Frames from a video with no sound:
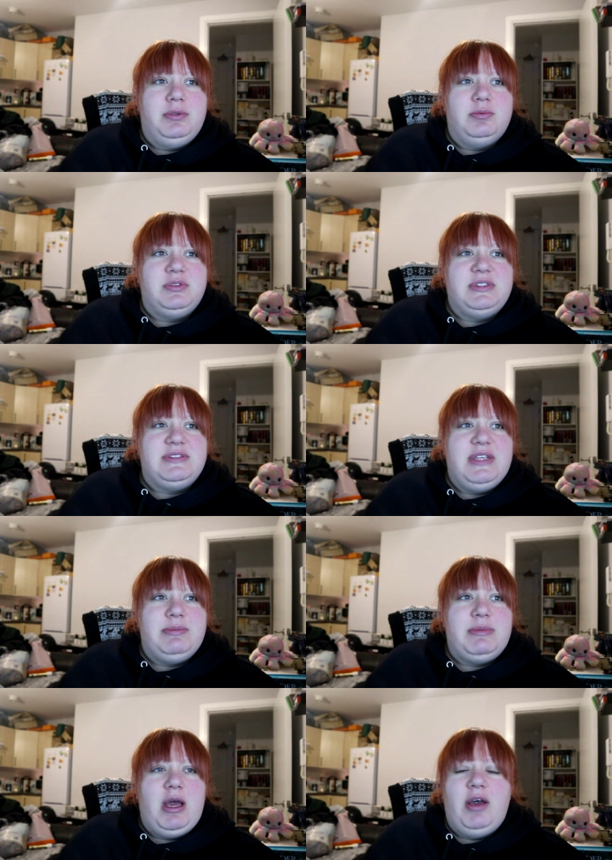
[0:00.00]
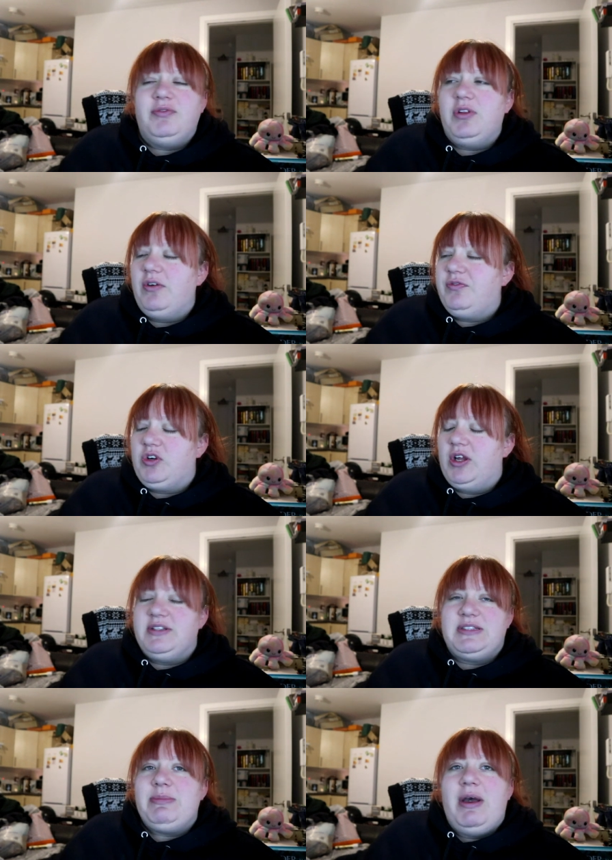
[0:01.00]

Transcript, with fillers: What's his name now? I've, I've forgotten his name.